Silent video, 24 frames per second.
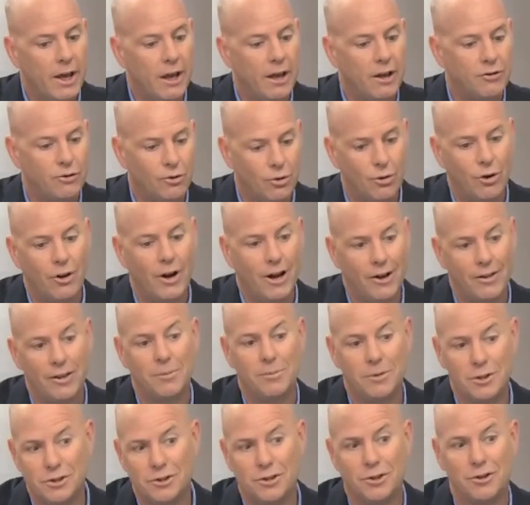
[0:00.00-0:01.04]
is to allow
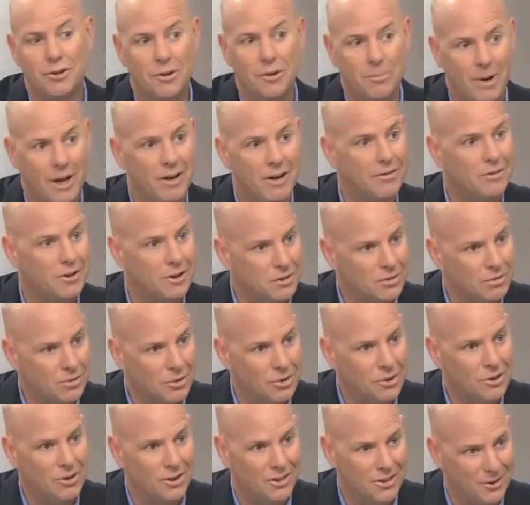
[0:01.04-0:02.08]
them a certain amount of
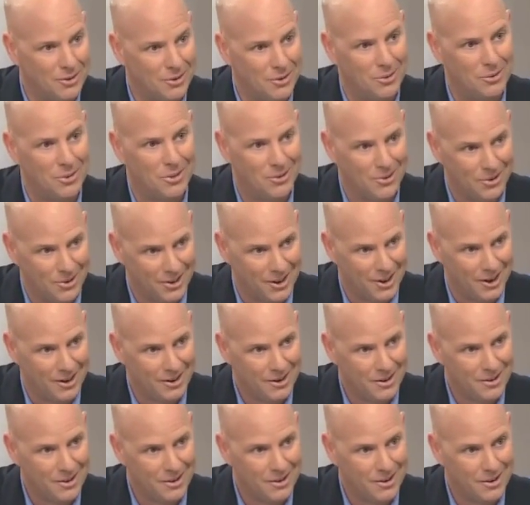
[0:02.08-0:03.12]
control in their own learning
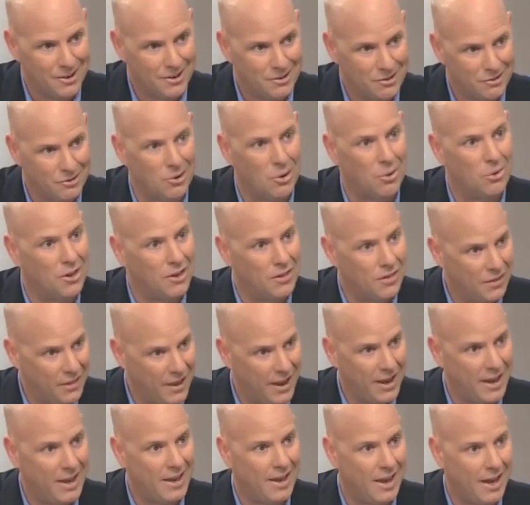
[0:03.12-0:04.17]
so that
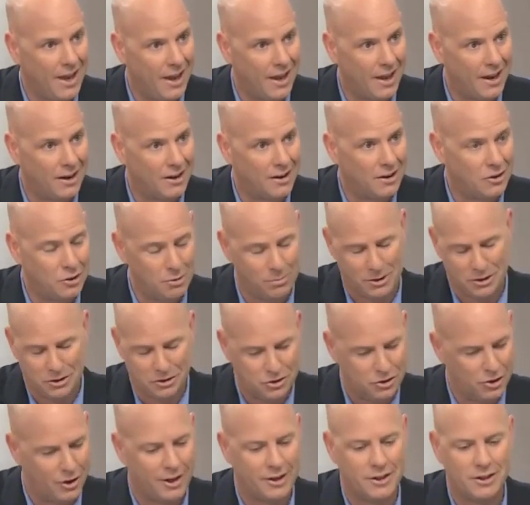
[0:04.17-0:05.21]
they can, you
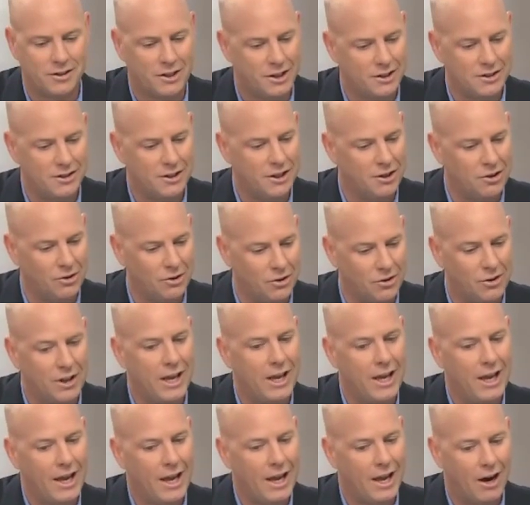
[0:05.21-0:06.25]
mentioned you had a 16-year-old,
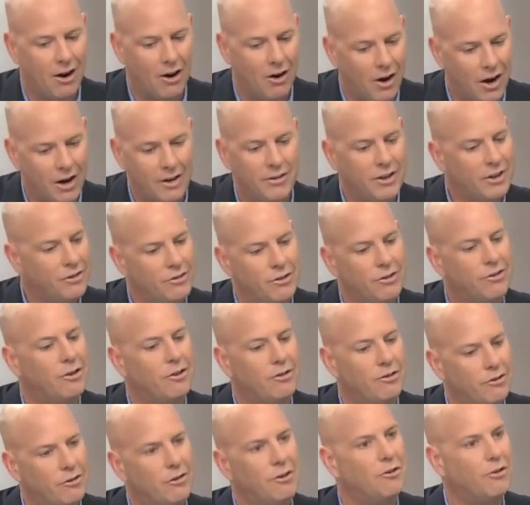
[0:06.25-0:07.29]
a lot of his
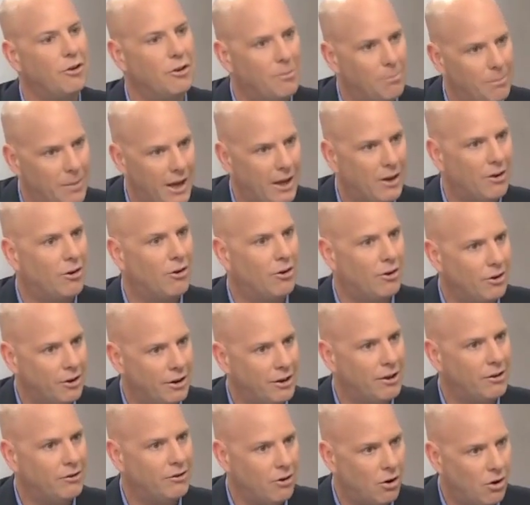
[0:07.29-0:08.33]
decisions he's going to make on
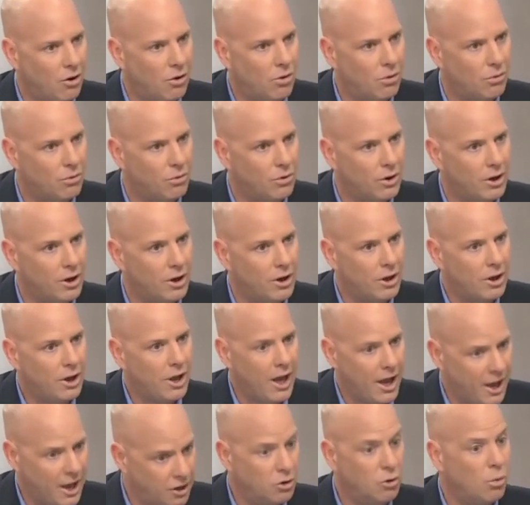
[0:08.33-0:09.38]
his own.
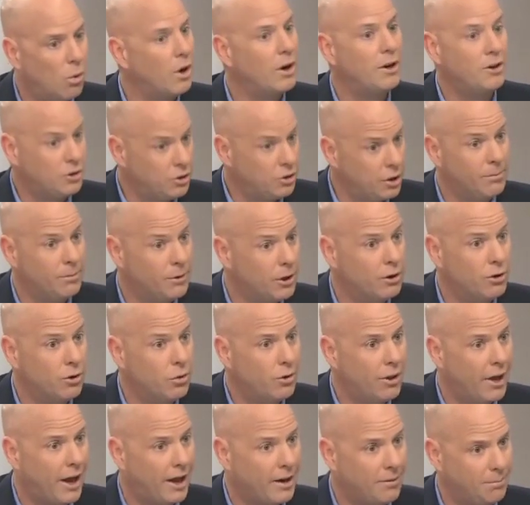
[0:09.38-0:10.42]
And you want him to
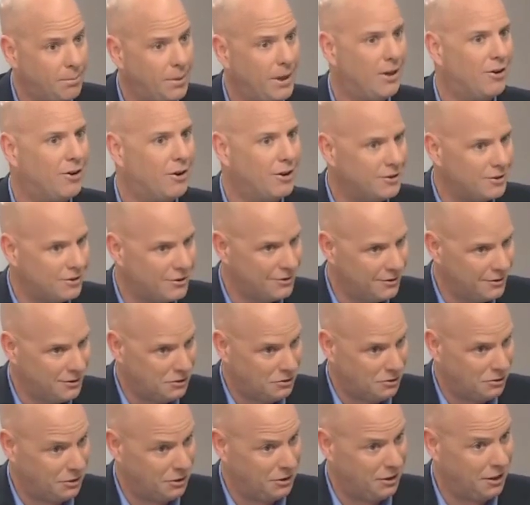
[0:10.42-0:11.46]
do that because
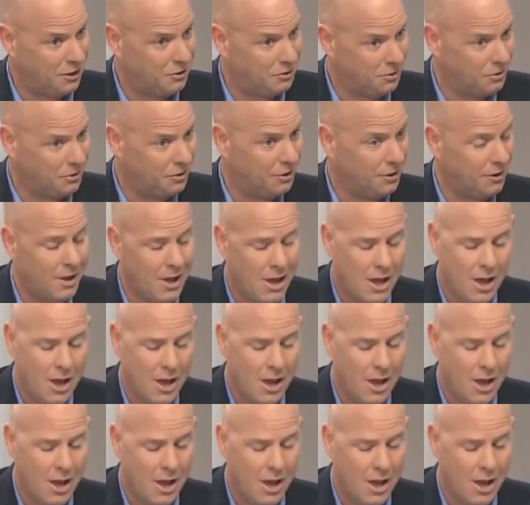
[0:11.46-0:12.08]
he's going to get older.